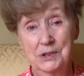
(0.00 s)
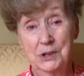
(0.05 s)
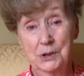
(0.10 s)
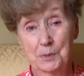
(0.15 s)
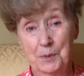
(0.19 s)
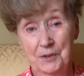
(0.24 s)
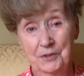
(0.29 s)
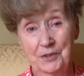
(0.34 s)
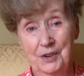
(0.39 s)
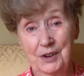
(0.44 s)

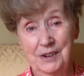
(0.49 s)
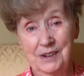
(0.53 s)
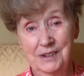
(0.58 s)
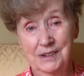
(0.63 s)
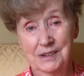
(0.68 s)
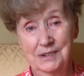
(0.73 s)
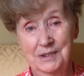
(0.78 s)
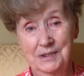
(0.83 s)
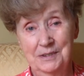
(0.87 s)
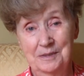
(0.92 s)

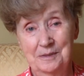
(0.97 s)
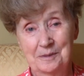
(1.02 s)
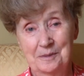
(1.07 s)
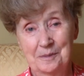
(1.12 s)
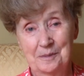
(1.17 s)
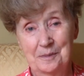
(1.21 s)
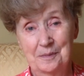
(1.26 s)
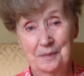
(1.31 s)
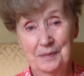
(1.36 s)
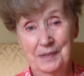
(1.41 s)
supervisor.
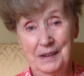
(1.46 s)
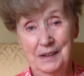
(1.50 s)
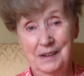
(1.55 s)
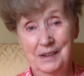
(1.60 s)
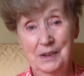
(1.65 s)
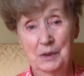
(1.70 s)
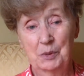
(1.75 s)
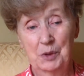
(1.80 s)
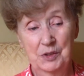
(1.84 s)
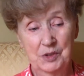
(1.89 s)

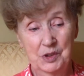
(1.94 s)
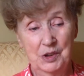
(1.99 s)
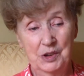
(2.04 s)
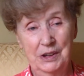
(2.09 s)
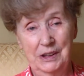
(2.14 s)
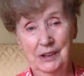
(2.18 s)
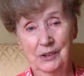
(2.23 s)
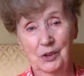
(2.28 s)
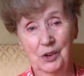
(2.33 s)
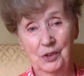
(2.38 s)
They were
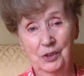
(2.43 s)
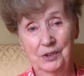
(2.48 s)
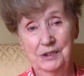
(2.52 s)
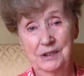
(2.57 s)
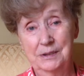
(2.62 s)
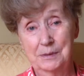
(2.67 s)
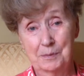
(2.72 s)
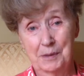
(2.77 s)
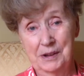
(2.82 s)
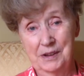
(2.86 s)
training all
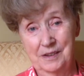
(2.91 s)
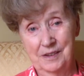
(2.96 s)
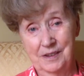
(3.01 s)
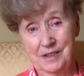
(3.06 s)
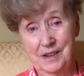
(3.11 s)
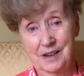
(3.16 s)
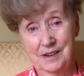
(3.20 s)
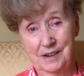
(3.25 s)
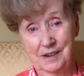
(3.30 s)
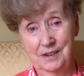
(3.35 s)
these men
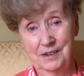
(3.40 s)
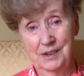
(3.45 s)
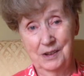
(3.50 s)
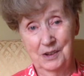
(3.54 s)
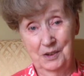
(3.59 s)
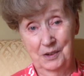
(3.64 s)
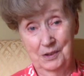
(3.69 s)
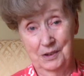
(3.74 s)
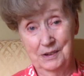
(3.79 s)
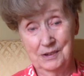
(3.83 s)
that they had
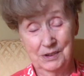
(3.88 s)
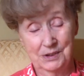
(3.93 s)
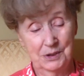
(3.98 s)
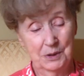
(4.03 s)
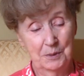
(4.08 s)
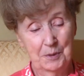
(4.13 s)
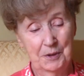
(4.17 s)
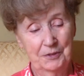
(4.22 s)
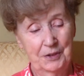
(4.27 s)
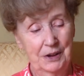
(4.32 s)
there,
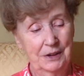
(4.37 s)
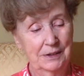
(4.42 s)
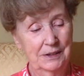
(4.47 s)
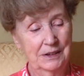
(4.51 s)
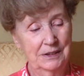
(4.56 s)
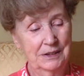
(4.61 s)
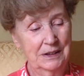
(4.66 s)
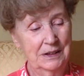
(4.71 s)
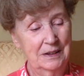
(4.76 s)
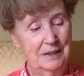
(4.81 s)

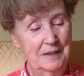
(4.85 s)
supervisors.